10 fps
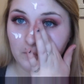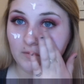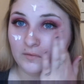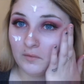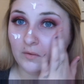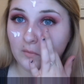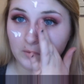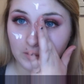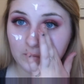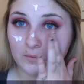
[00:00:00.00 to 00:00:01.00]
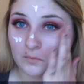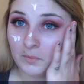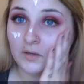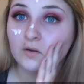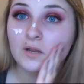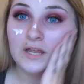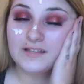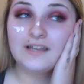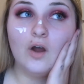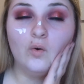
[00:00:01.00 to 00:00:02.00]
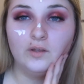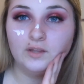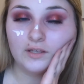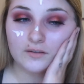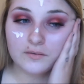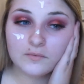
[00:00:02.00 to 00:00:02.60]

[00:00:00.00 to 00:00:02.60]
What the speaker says: silicone or weird. It's not oily.